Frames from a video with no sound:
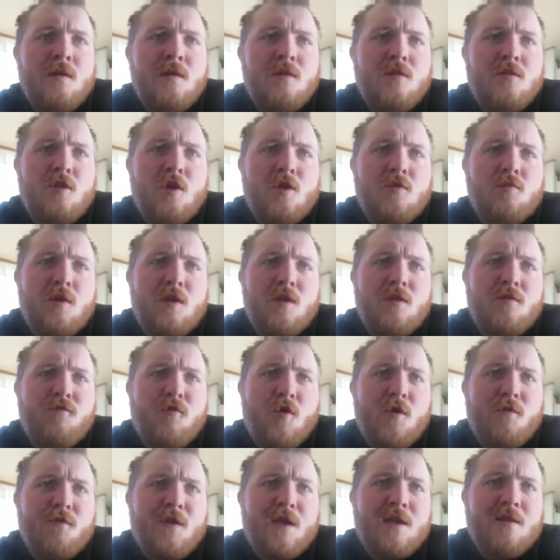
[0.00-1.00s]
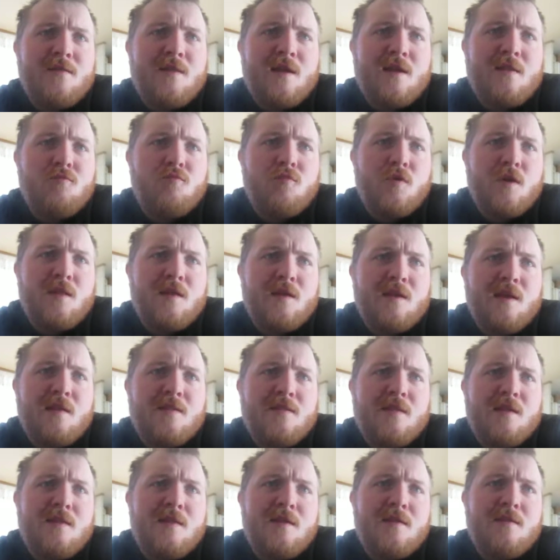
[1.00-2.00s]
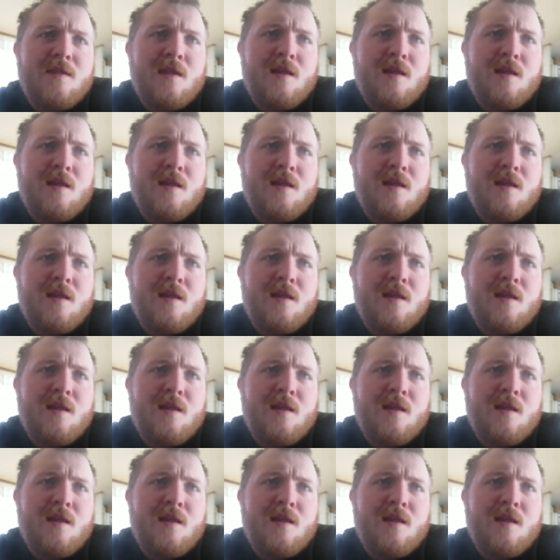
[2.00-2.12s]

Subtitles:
Those were the four things that were the guts of the